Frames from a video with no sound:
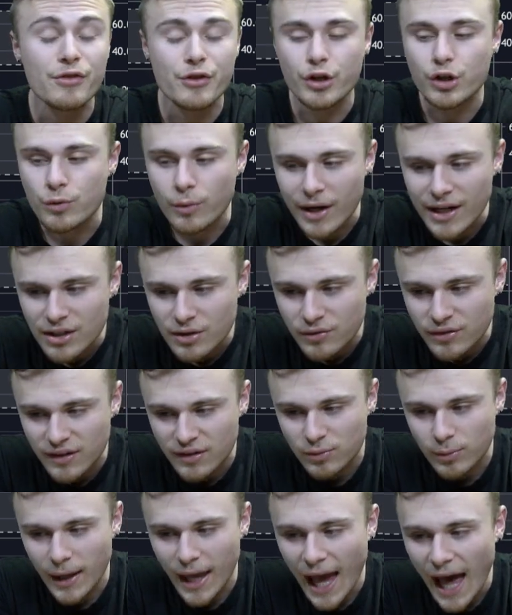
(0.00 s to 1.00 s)
The great news
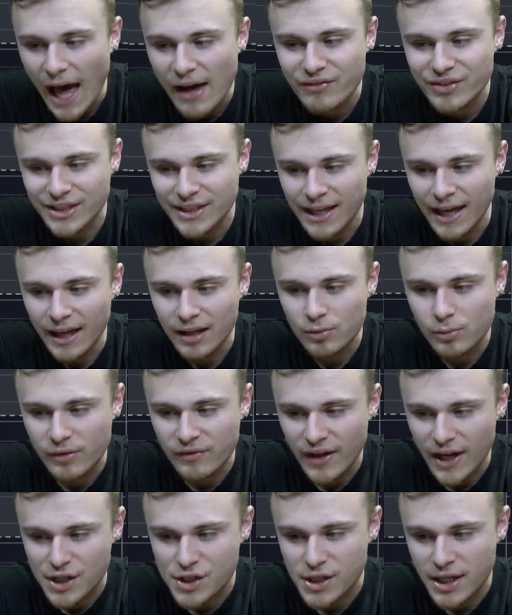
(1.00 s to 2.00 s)
is we haven't yet.
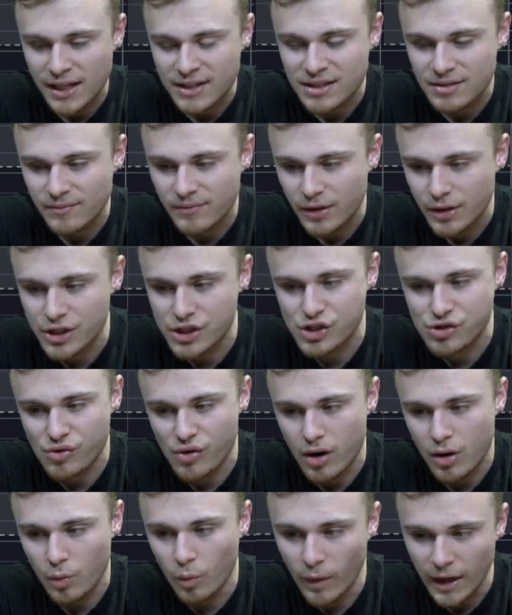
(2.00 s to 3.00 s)
We've actually had some very
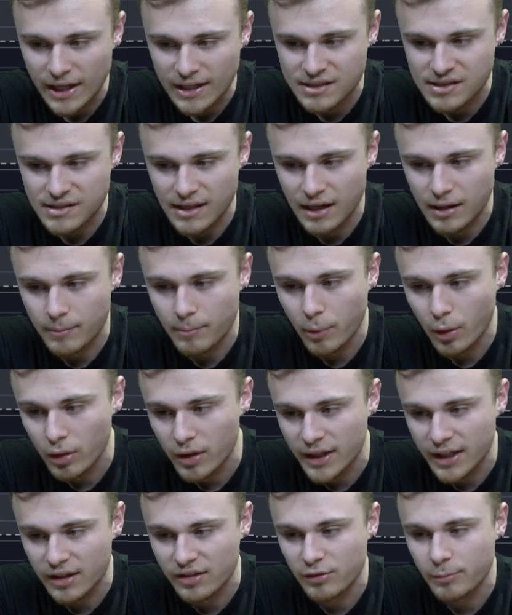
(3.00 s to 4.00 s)
strong wicks that are
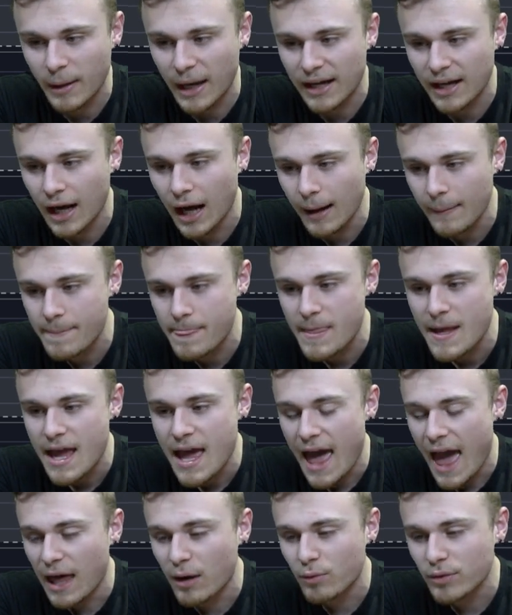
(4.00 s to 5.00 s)
pulling us back up.
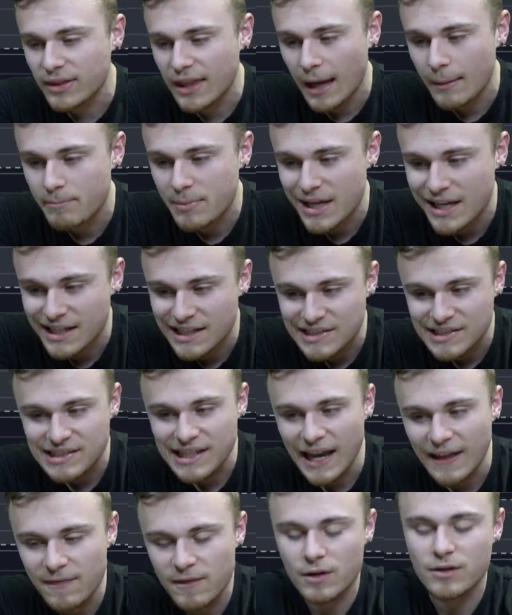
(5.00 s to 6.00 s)
And with that being
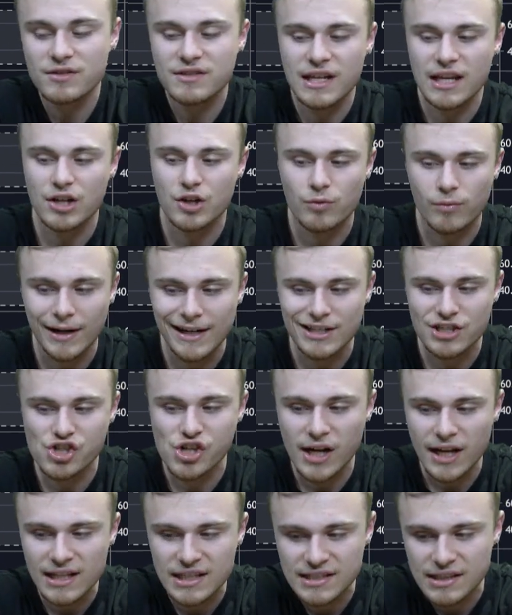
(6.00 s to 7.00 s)
said, there's a great
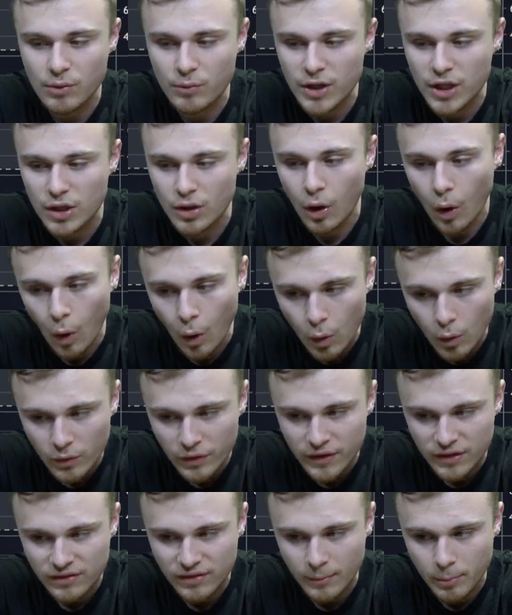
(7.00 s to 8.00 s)
chance that we could
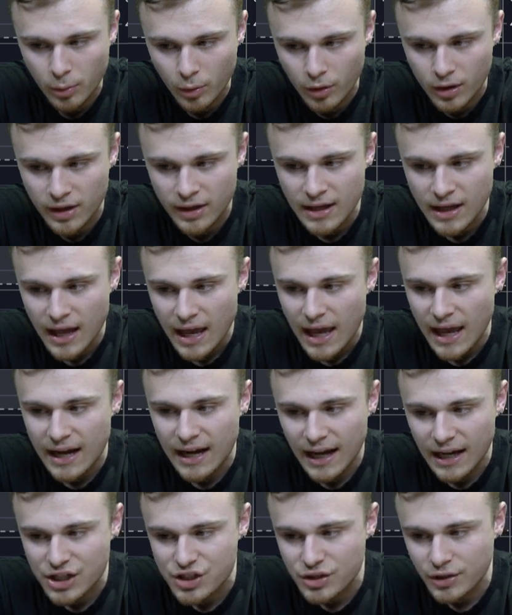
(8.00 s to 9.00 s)
hold this support
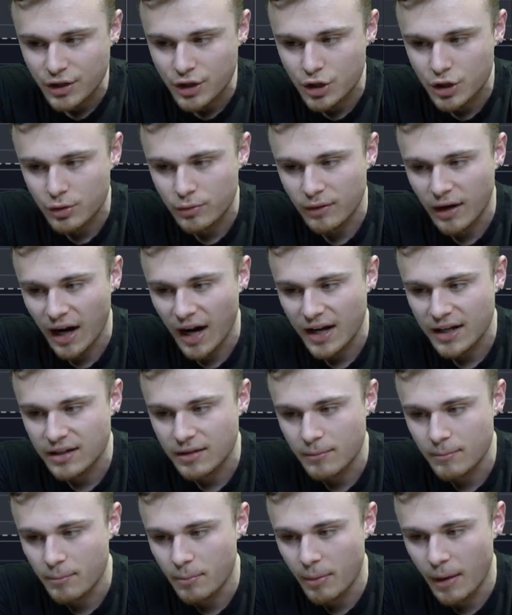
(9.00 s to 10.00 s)
and actually
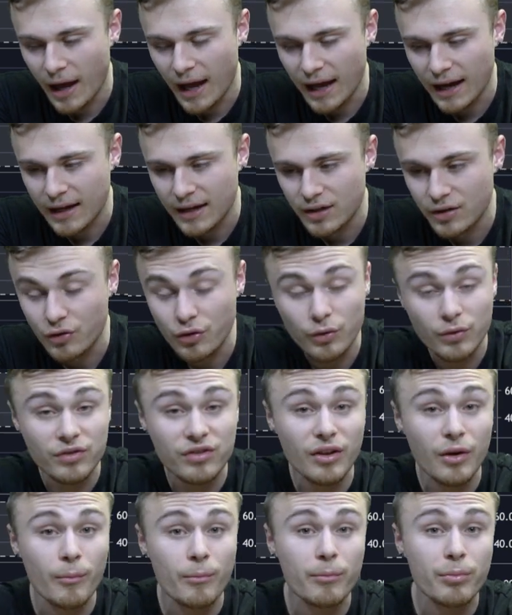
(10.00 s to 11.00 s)
correct back to
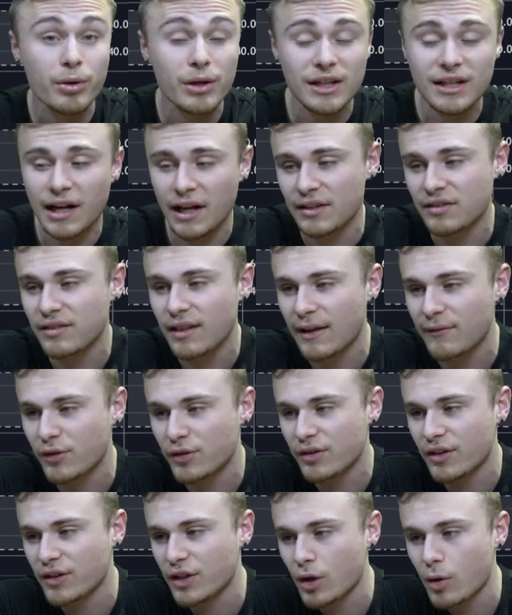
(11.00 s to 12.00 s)
some pretty nice
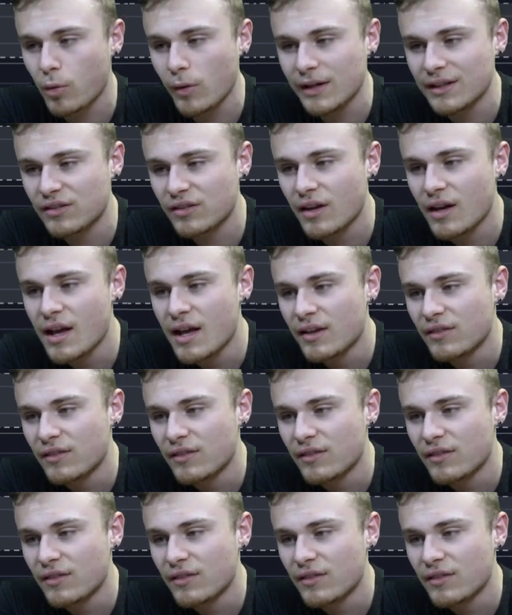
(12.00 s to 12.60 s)
levels on the coins.